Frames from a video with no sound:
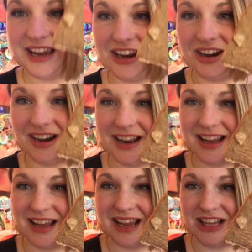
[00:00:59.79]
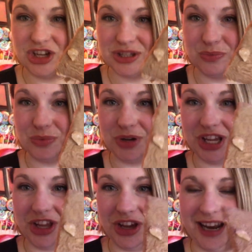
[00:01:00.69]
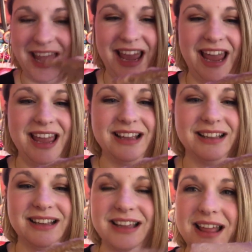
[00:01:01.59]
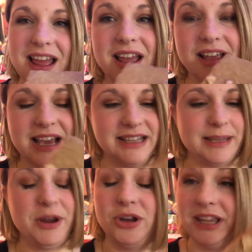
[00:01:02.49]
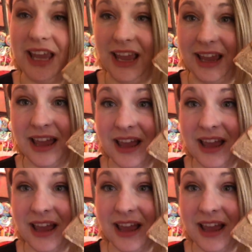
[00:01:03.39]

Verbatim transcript: Here, it looks really good, hey? It's apparently